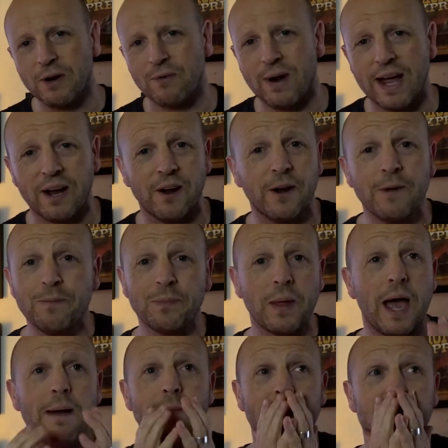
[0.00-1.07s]
McGregor.
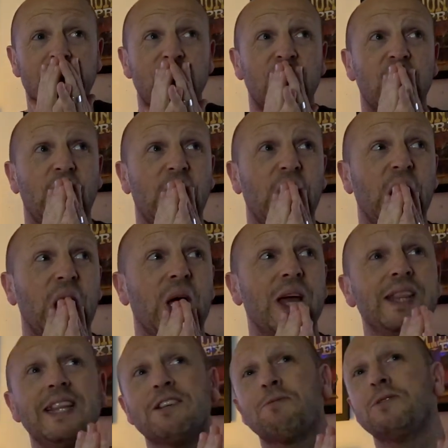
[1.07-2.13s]
I mean,
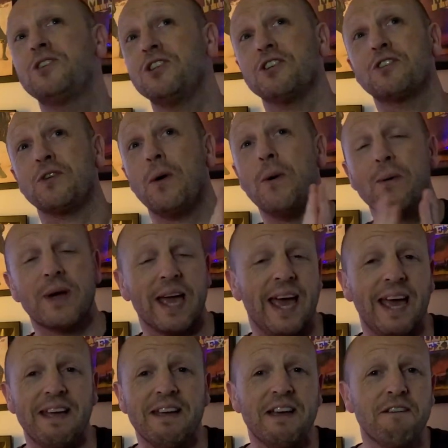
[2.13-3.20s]
this was just
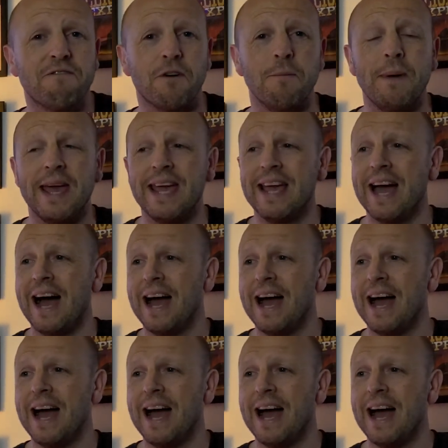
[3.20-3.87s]
okay for me.